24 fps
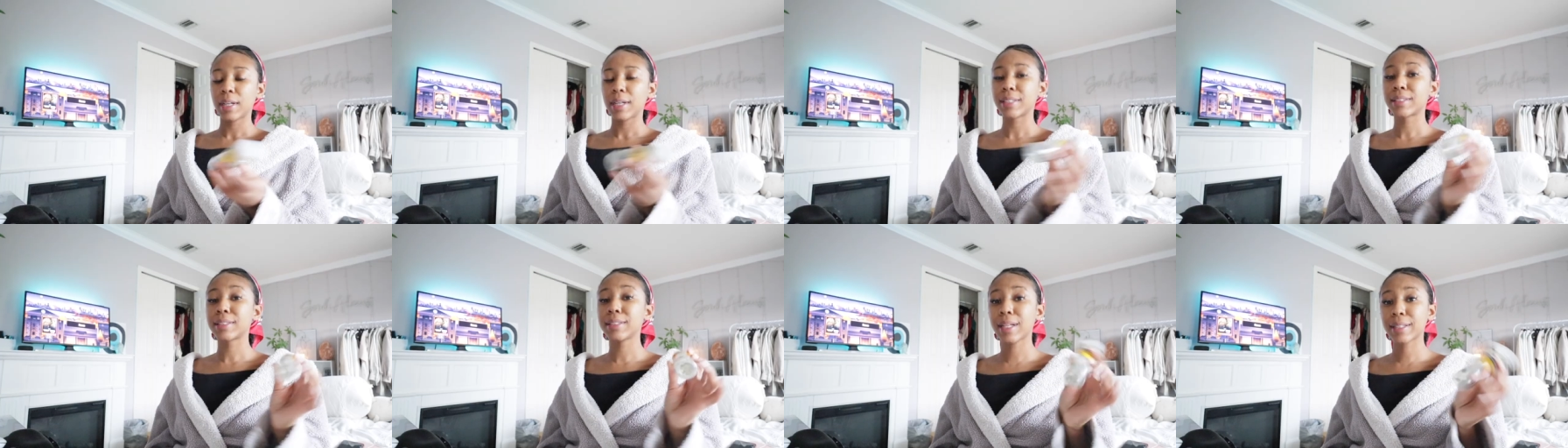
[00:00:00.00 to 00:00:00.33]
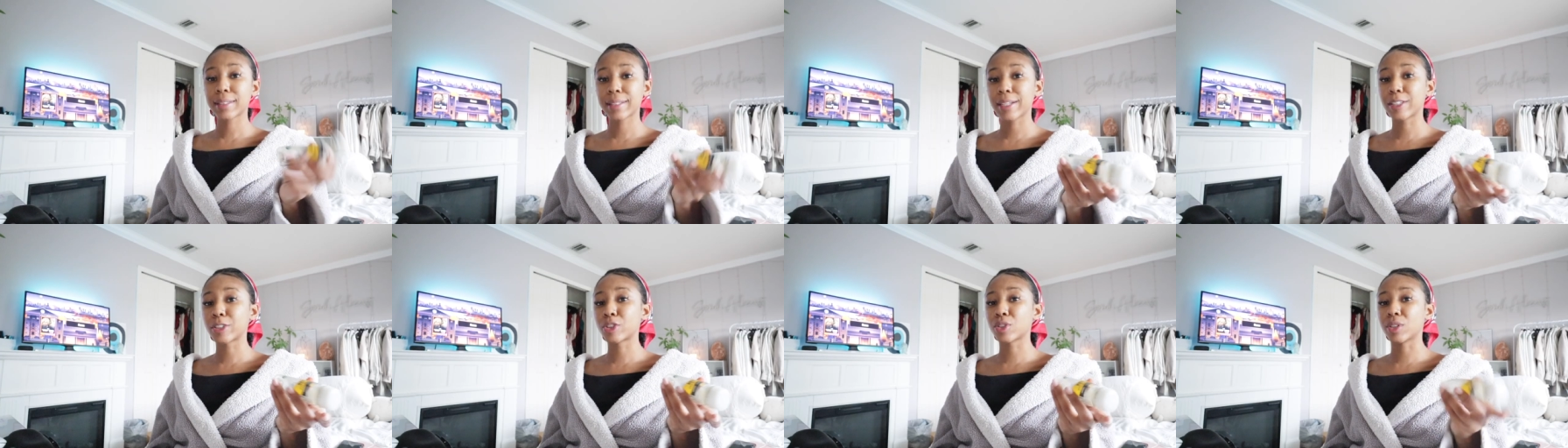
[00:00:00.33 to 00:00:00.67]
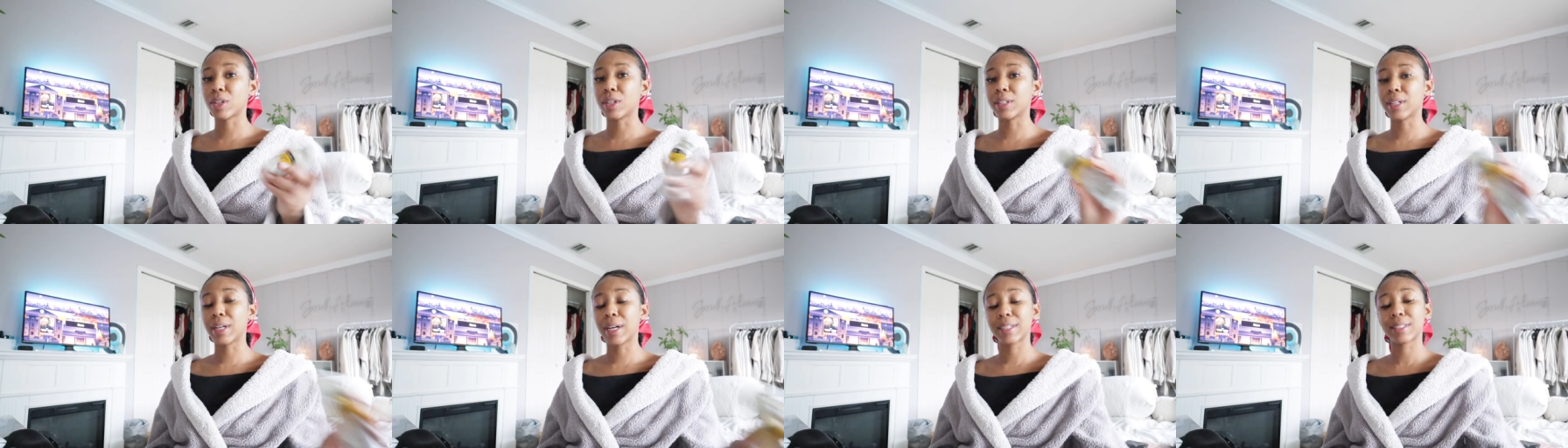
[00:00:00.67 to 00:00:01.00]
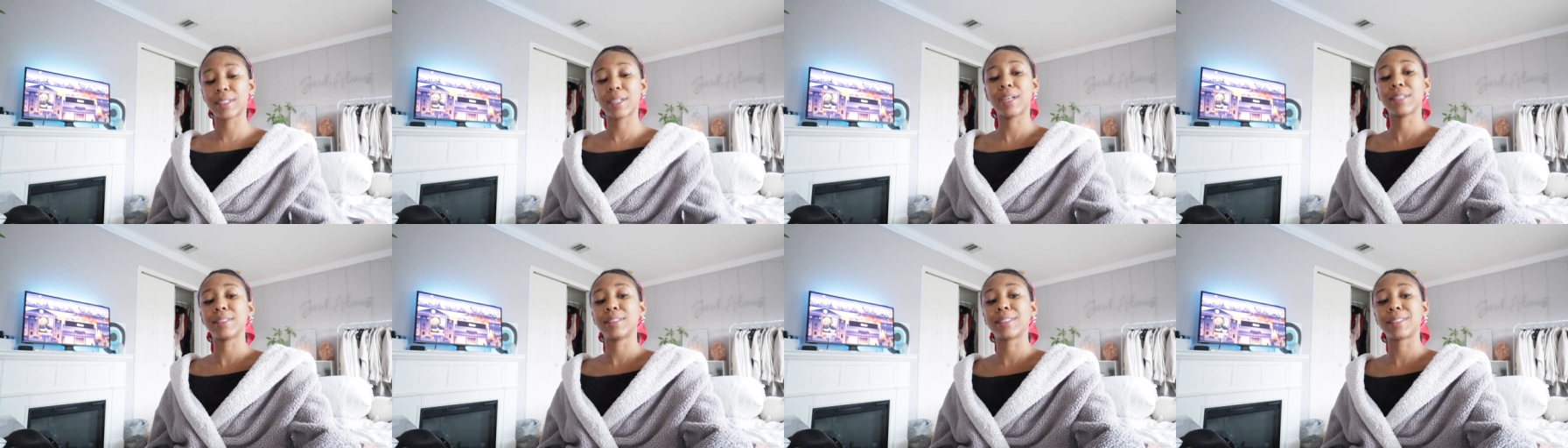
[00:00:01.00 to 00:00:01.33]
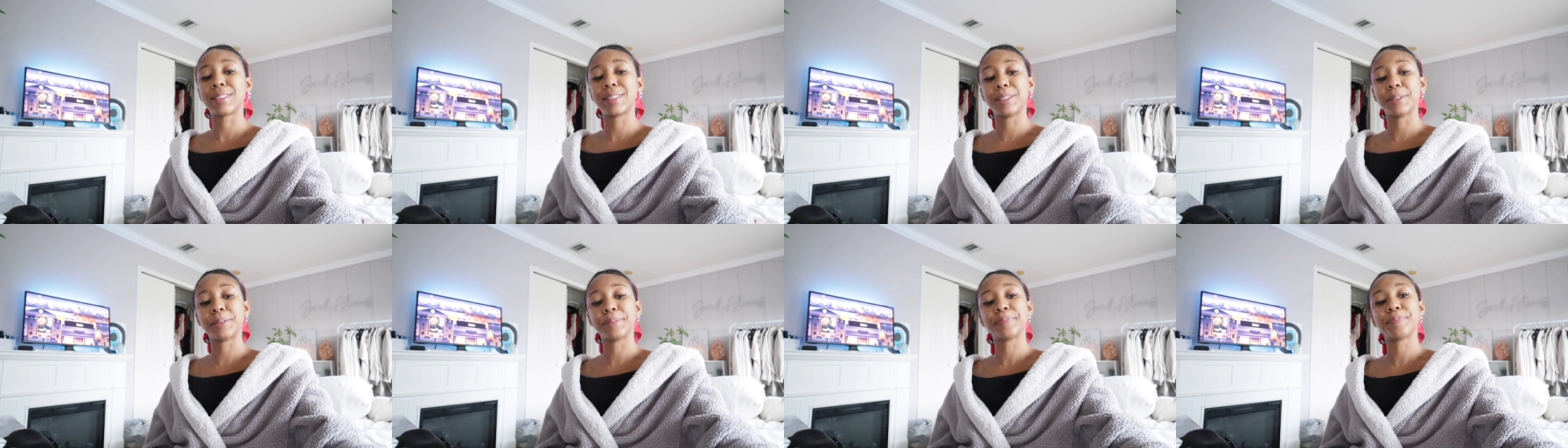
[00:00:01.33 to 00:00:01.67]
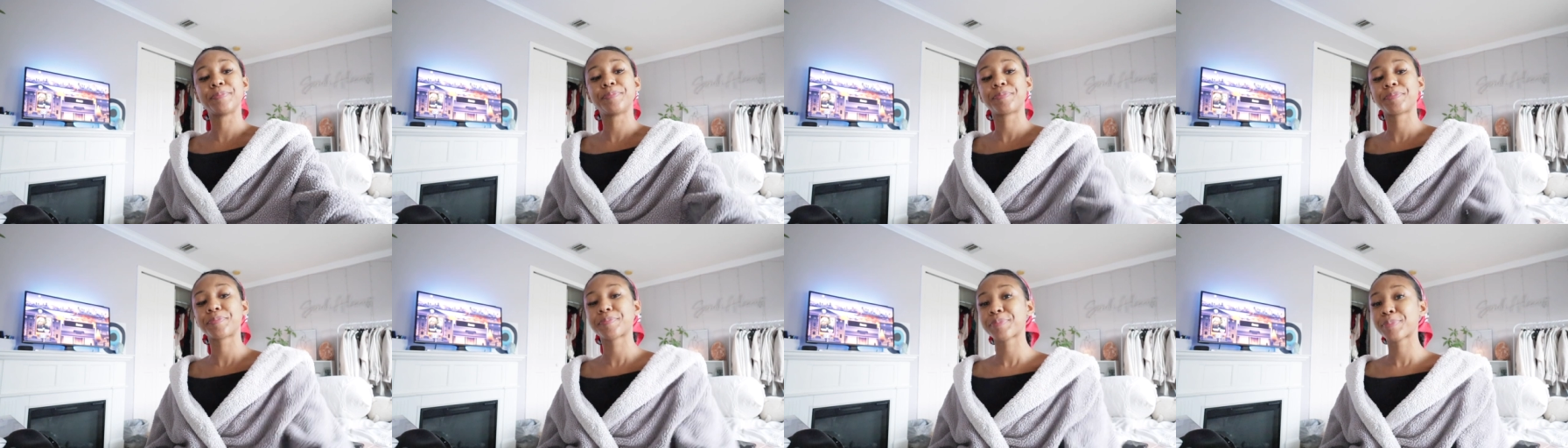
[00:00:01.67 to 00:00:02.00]
it's not that strong, honestly.
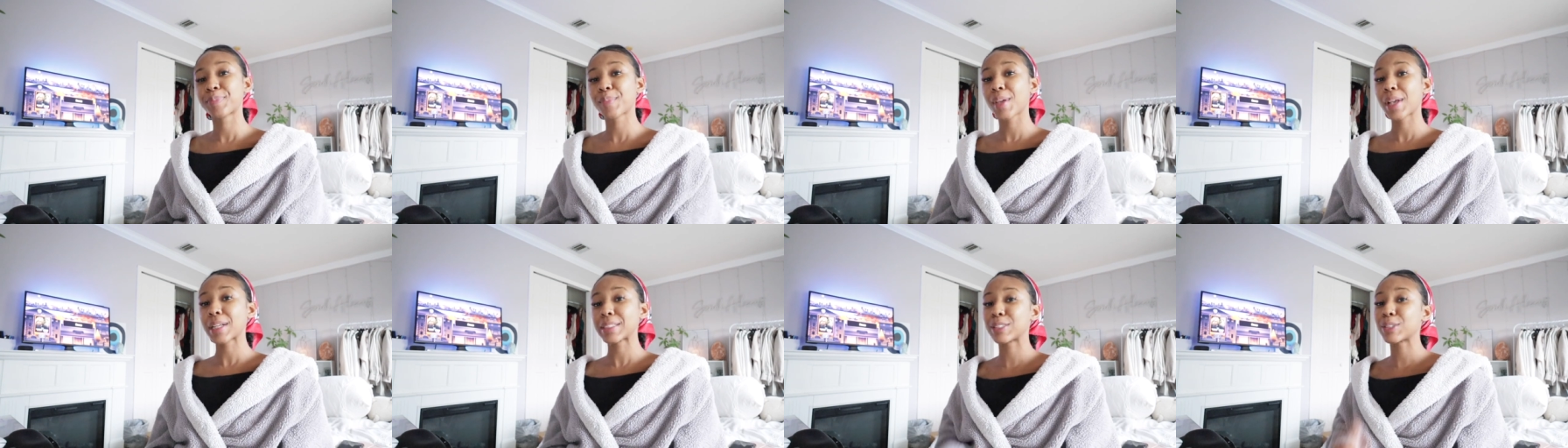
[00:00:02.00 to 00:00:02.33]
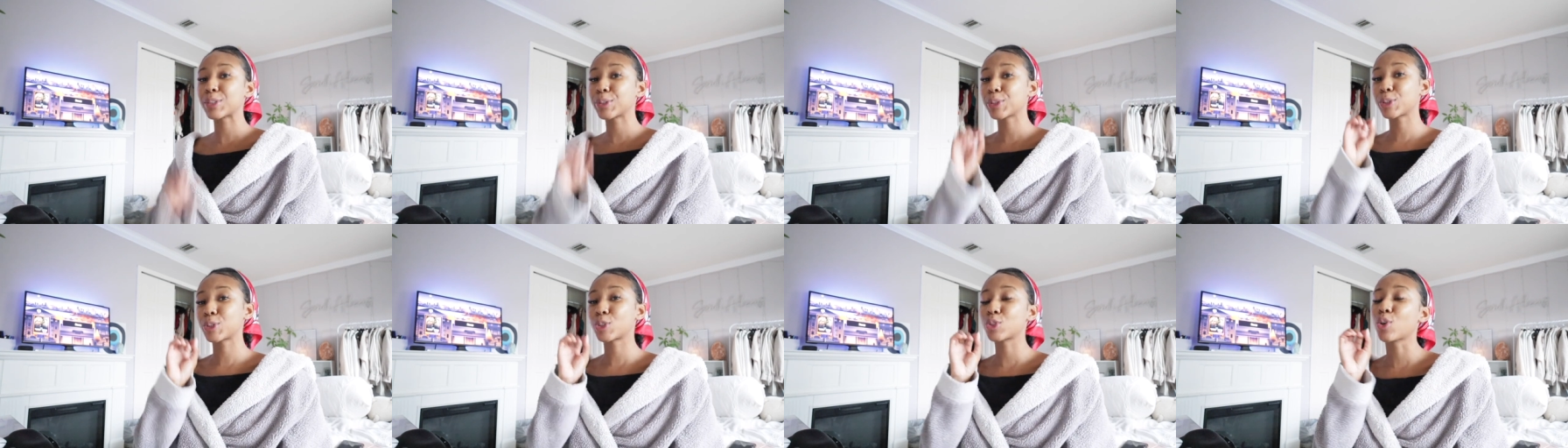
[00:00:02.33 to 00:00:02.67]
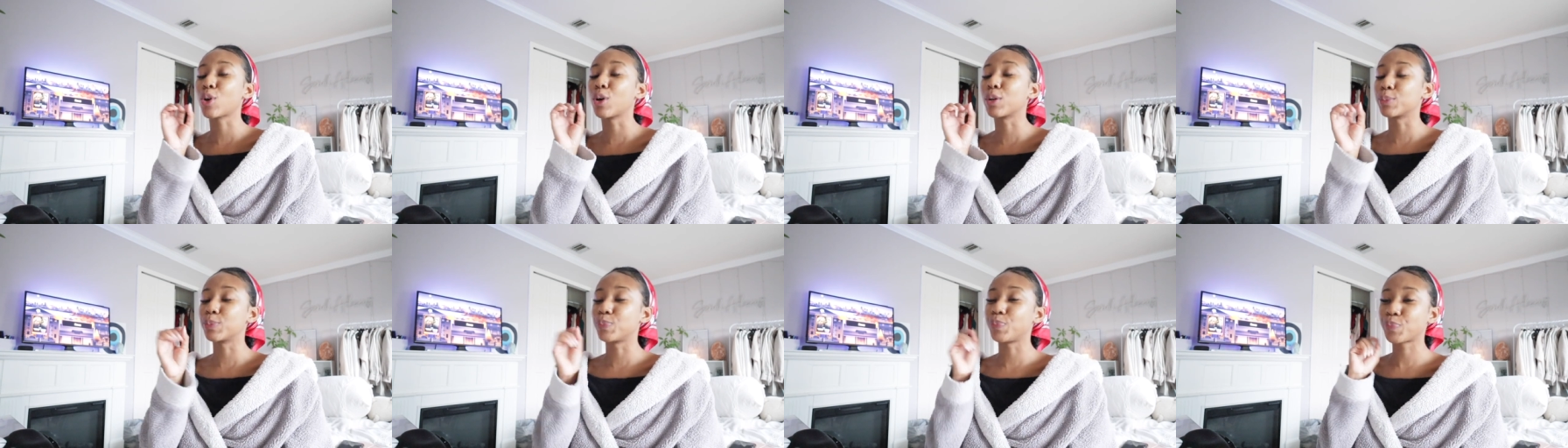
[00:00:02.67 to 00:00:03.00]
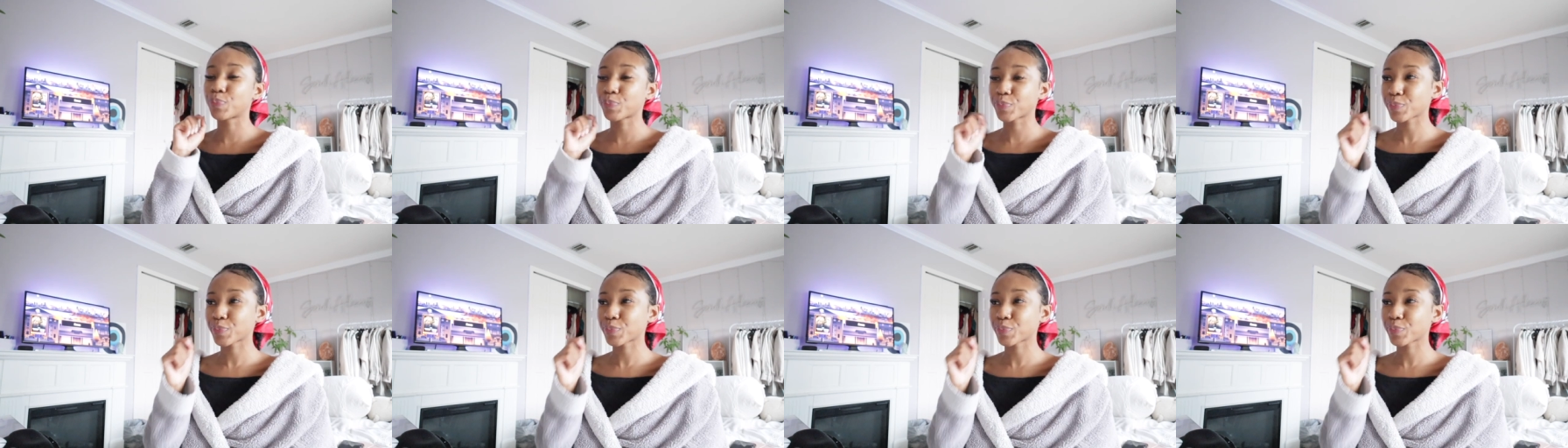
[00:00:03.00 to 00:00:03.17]
It's a little strong